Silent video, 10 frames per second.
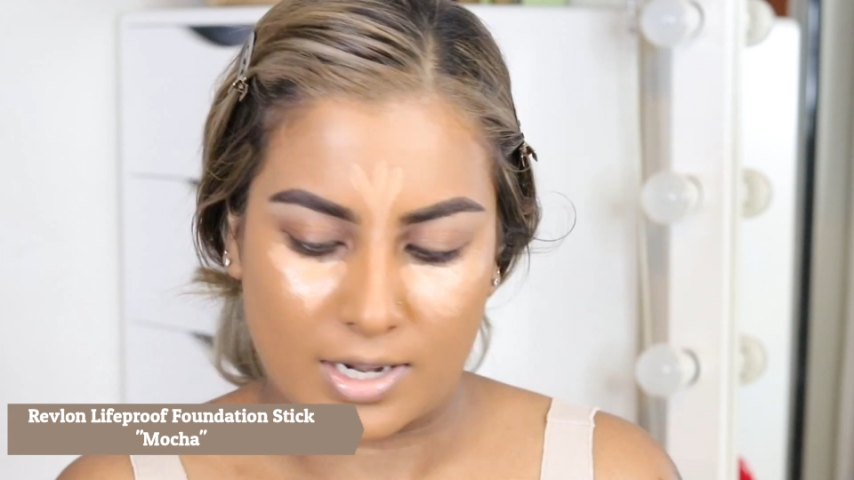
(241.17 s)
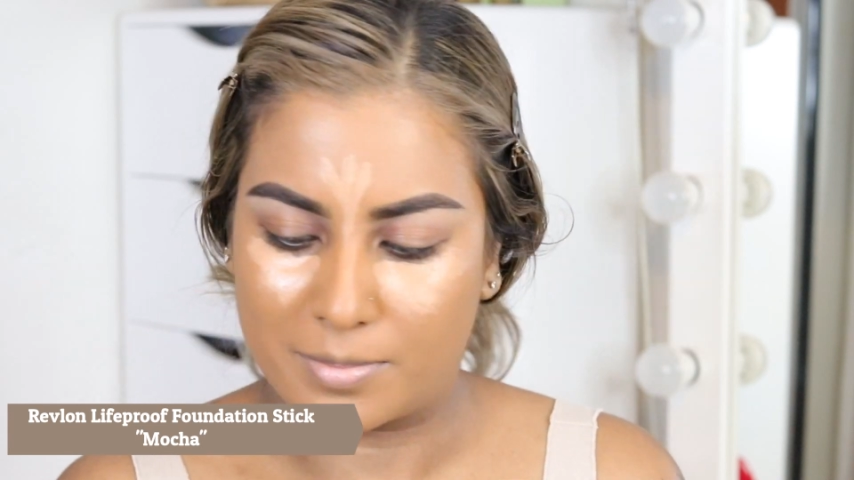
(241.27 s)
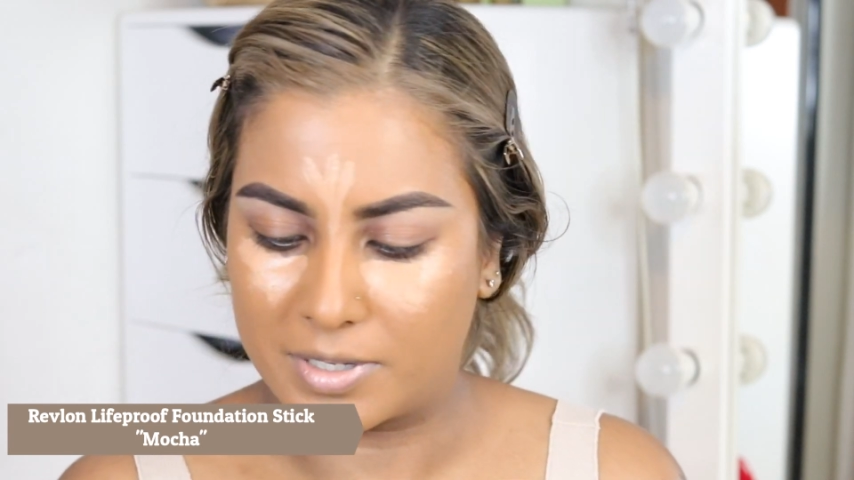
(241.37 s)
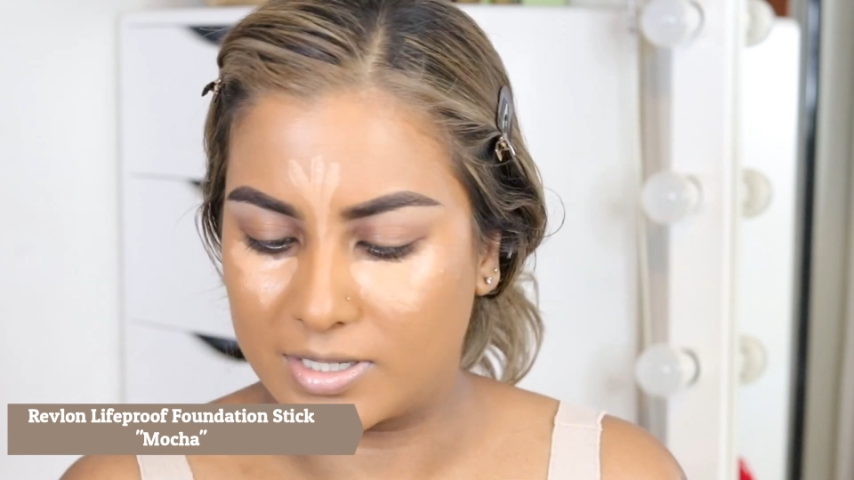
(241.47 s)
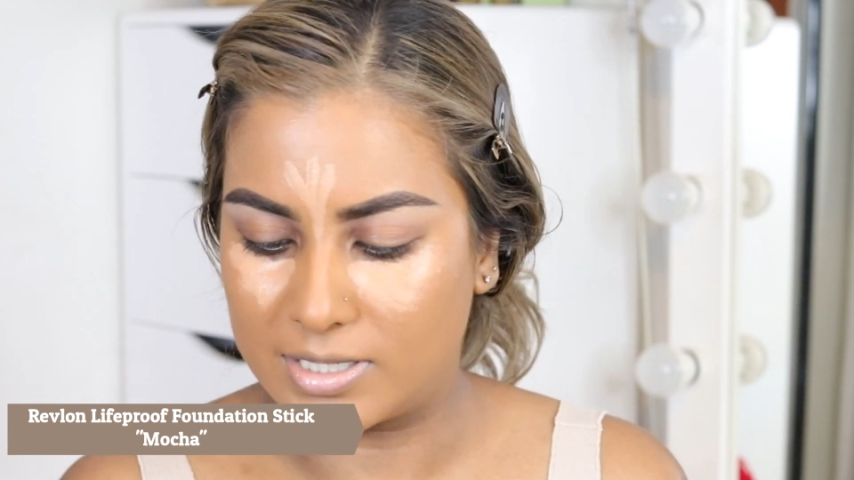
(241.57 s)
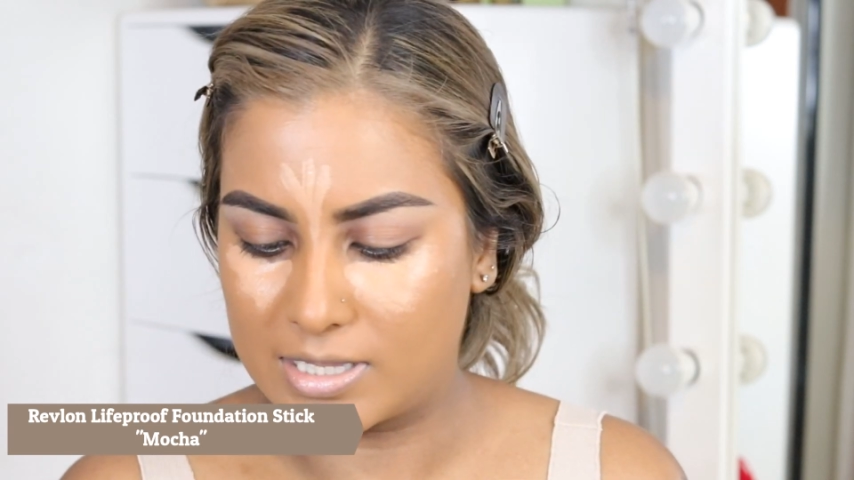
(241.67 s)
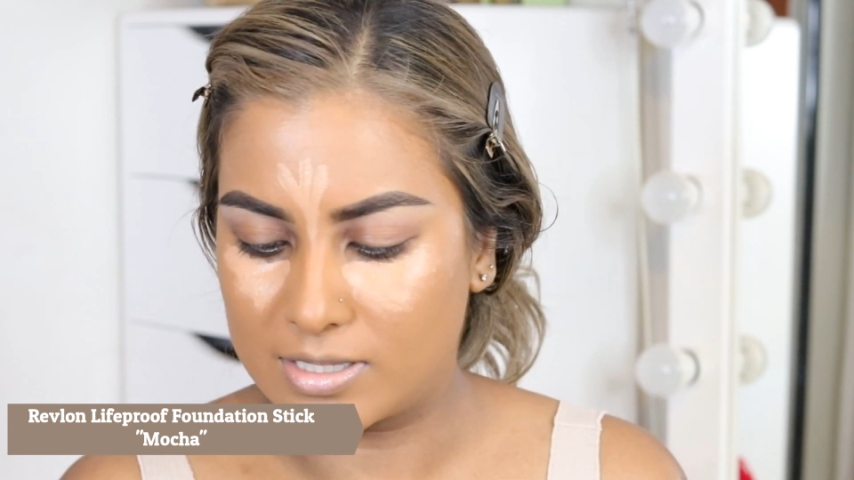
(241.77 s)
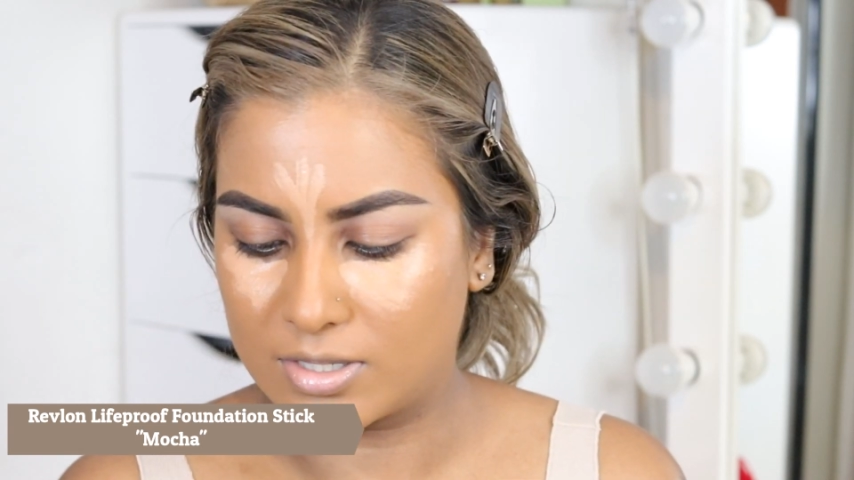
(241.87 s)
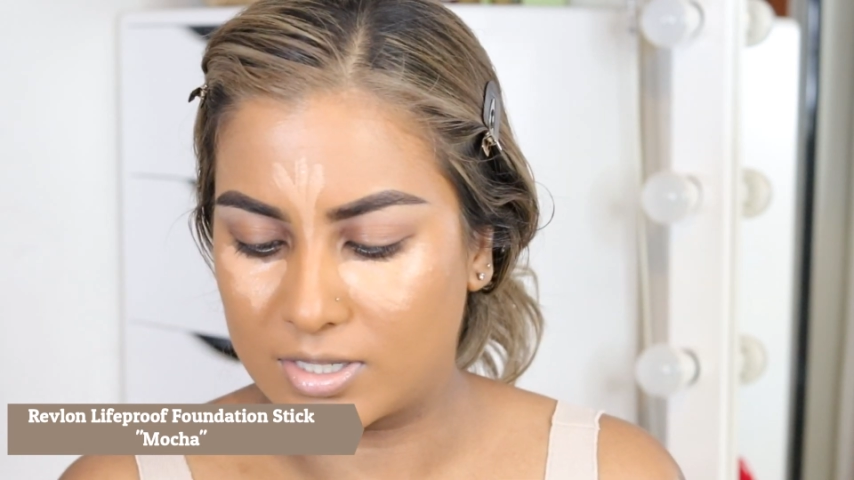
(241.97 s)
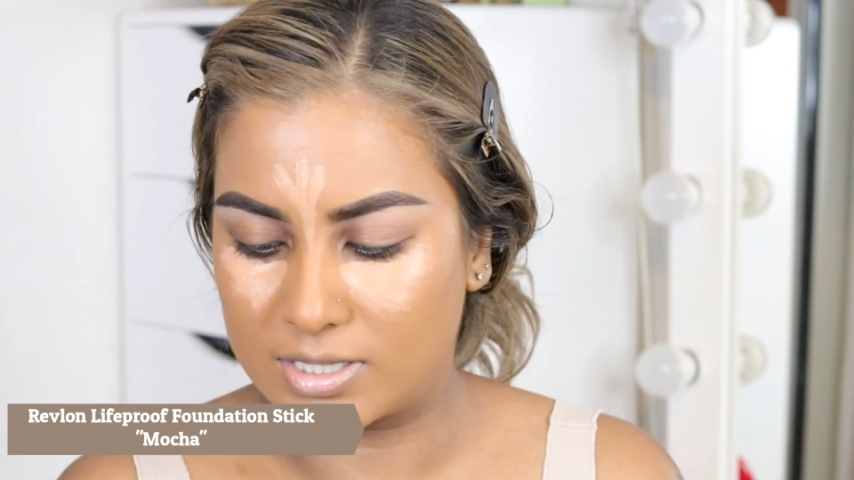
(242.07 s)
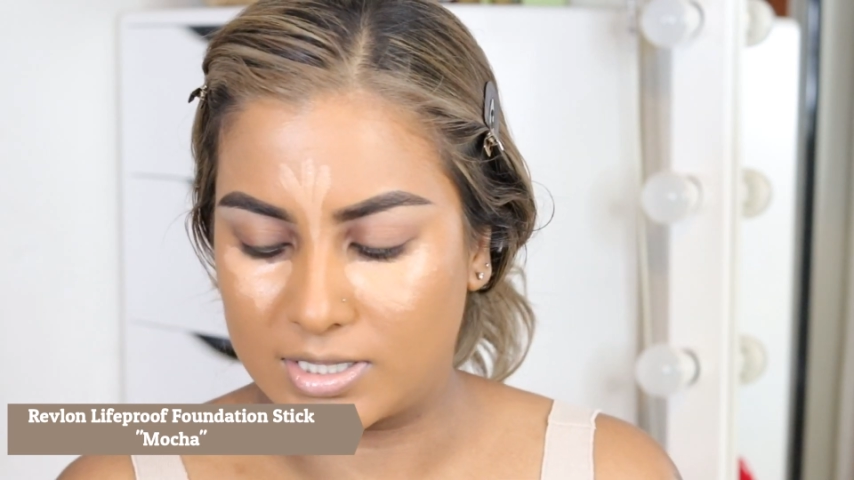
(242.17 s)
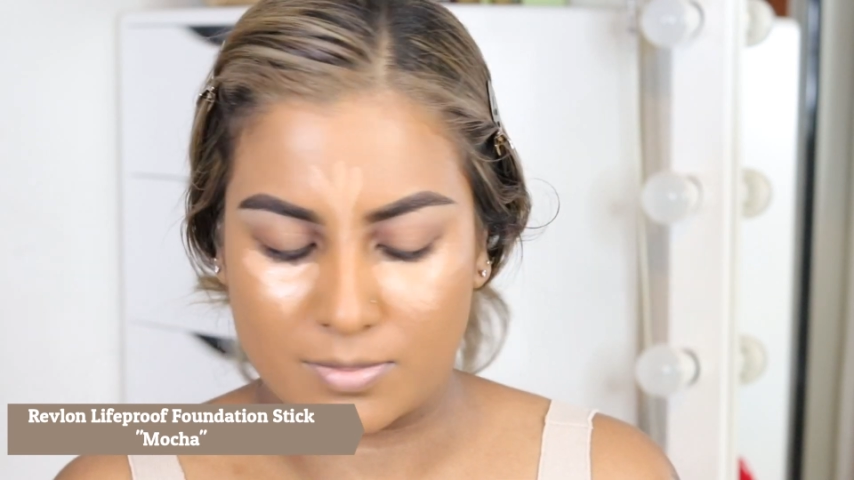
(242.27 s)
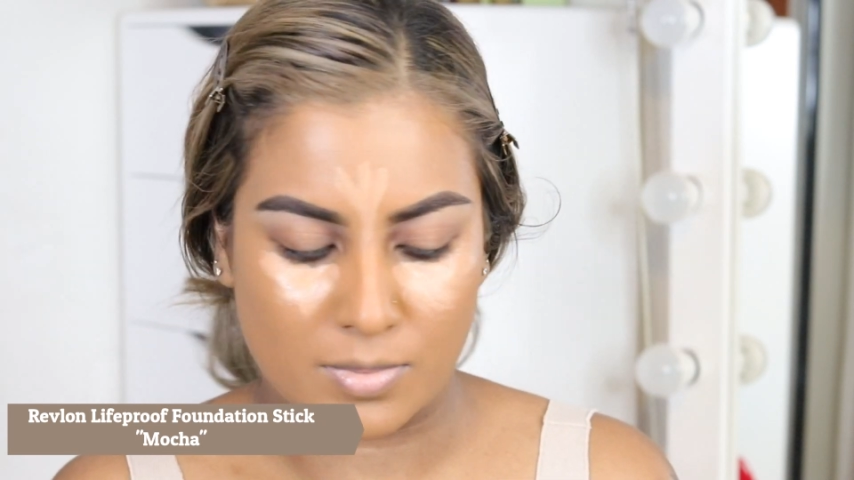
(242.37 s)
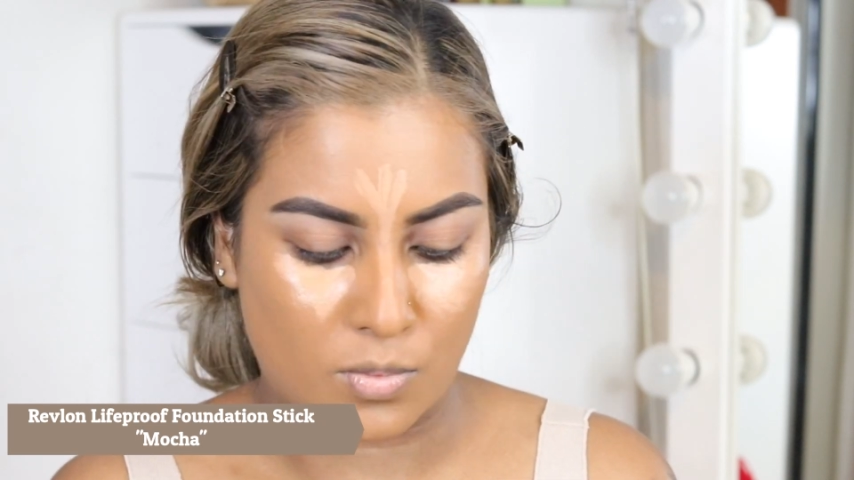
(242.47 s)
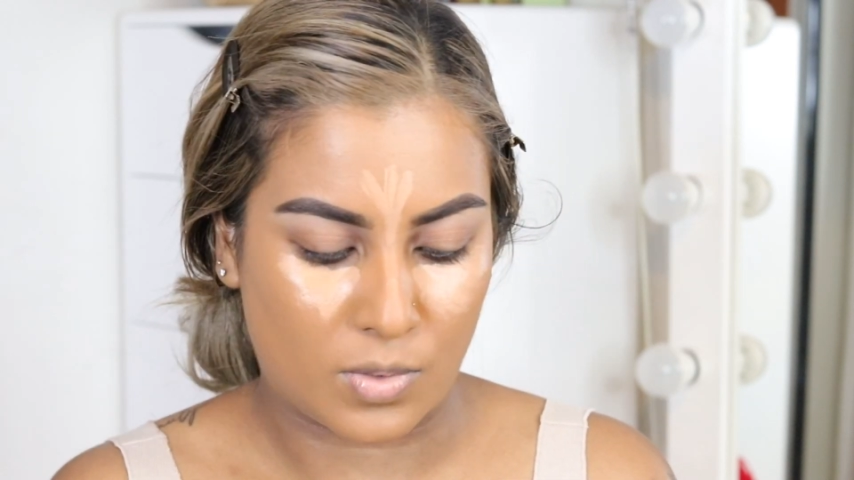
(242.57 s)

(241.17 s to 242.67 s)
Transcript: And I'm gonna take this on a Sigma